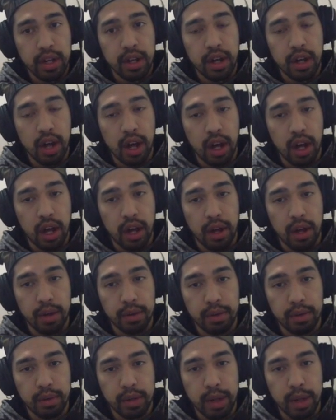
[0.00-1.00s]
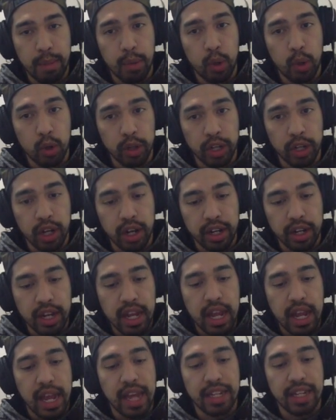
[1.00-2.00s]
uh, Empoleon
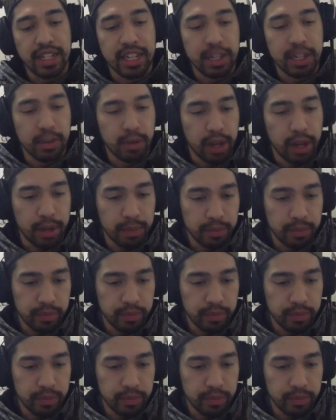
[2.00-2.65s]
and Heatran.